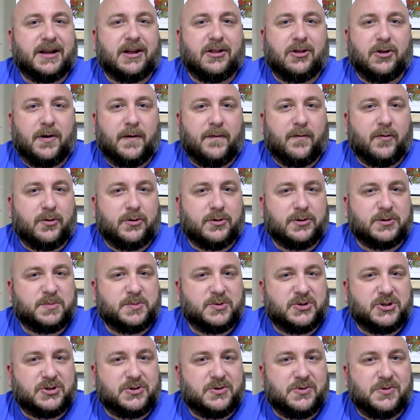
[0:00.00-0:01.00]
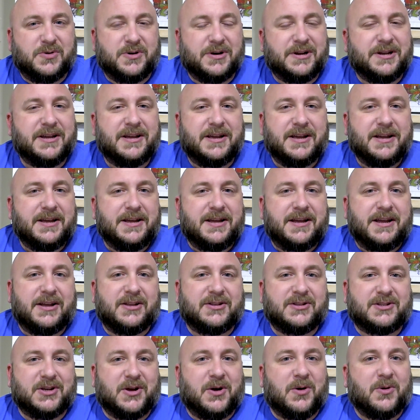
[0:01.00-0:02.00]
I love a Christmas story.
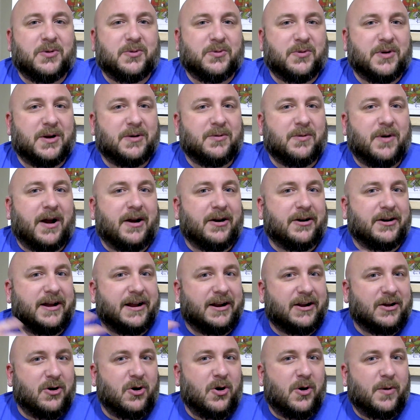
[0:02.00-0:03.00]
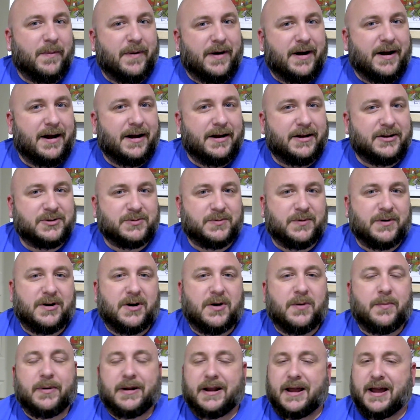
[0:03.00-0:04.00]
And so the Red Ryder kind of caught my eye as
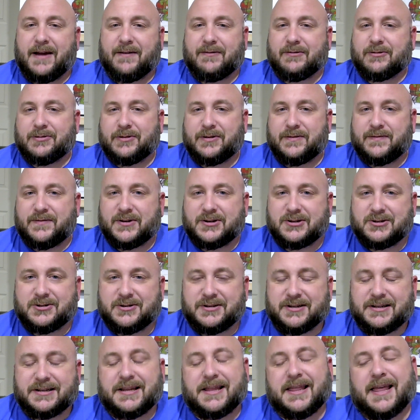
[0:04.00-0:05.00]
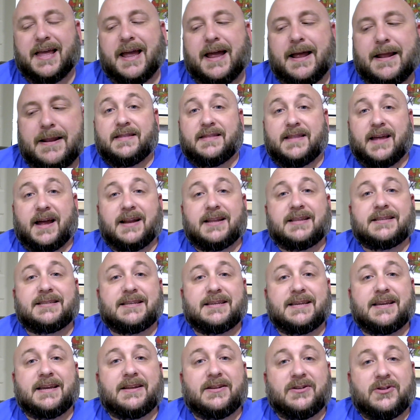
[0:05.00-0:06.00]
well, but I haven't really ventured into that. That is
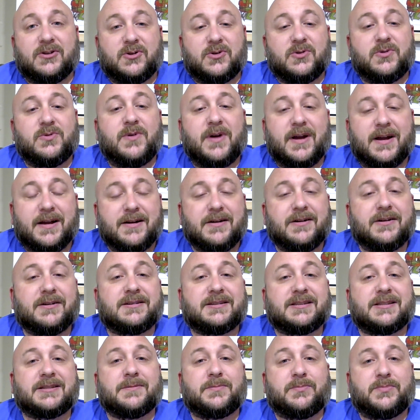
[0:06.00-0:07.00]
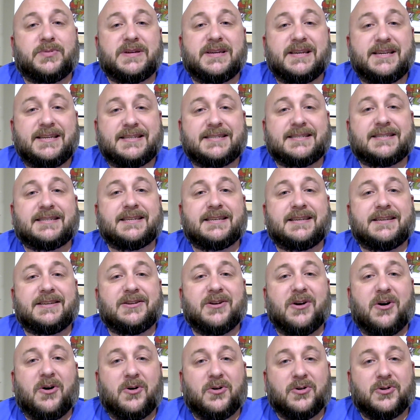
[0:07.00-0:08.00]
it. New era to the PC,
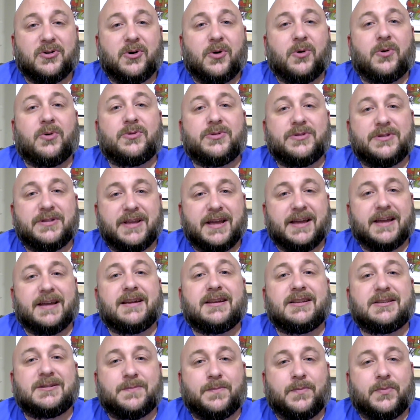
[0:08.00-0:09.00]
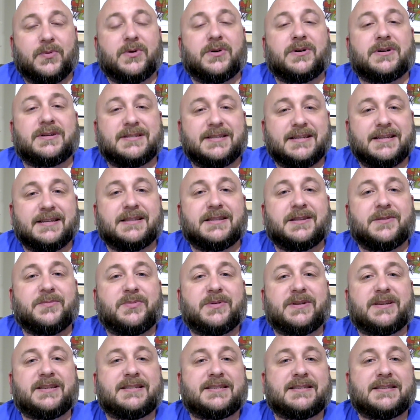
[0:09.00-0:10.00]
y'all. Golden Age books in the
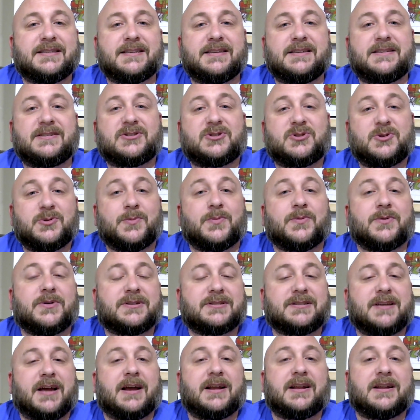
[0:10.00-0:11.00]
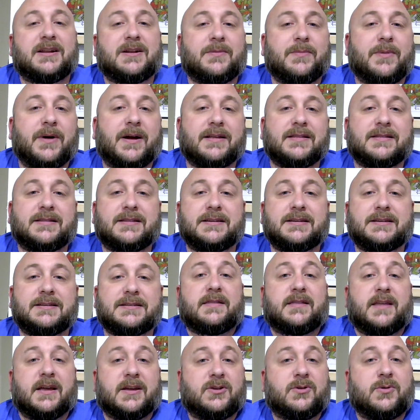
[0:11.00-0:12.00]
PC. Super excited about this.
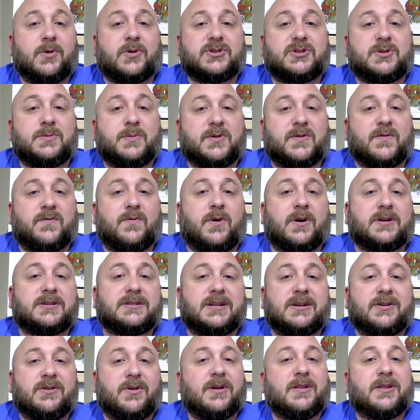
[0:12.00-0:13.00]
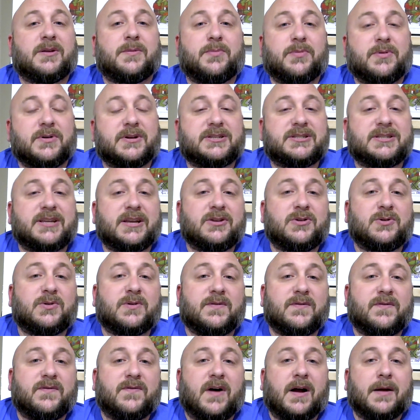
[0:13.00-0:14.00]
Thank you all so much for watching. I greatly appreciate it. You
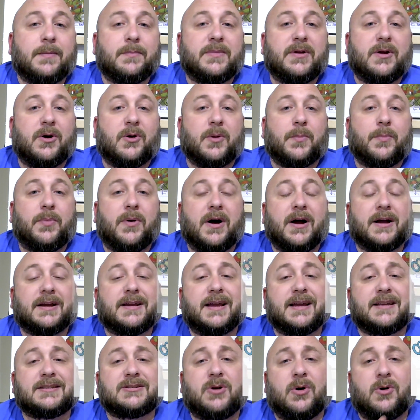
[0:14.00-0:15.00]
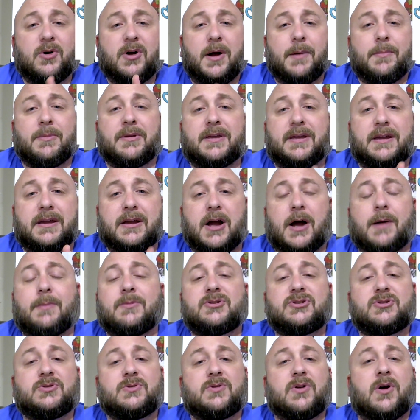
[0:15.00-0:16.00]
can find me on a podcast called Comically
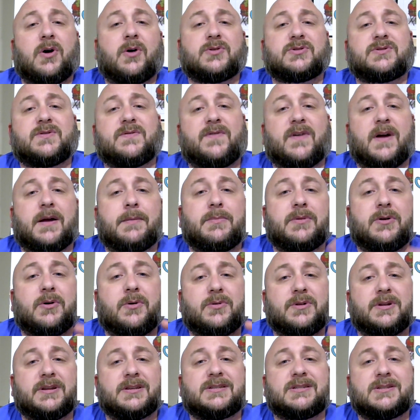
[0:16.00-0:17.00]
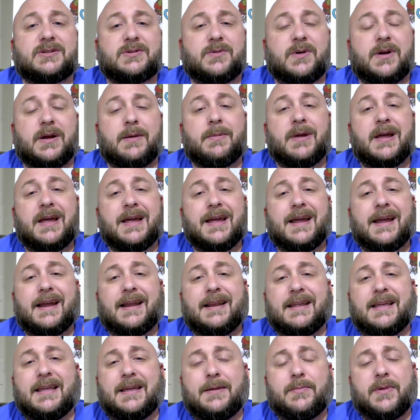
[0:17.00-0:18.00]
Comics. You can also find me on Instagram and
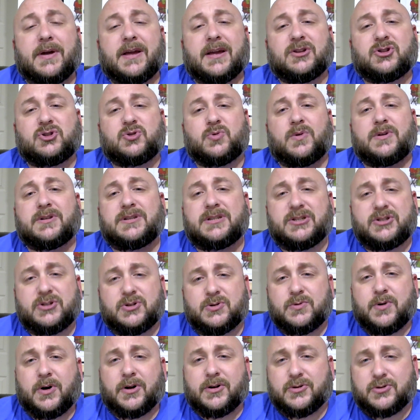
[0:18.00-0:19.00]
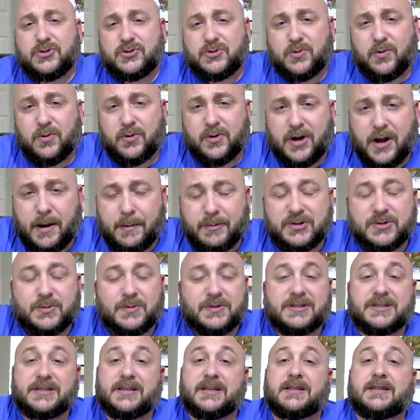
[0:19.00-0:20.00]
eBay at 22 underscore comics.
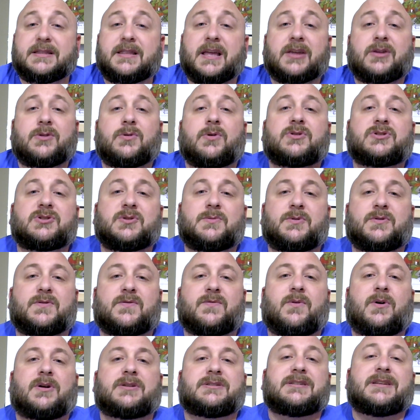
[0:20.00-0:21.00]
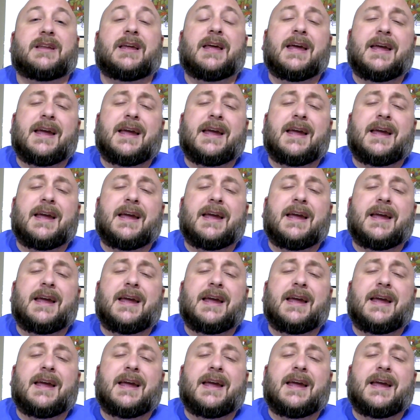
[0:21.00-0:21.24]
Once again, thank you all so much for watching.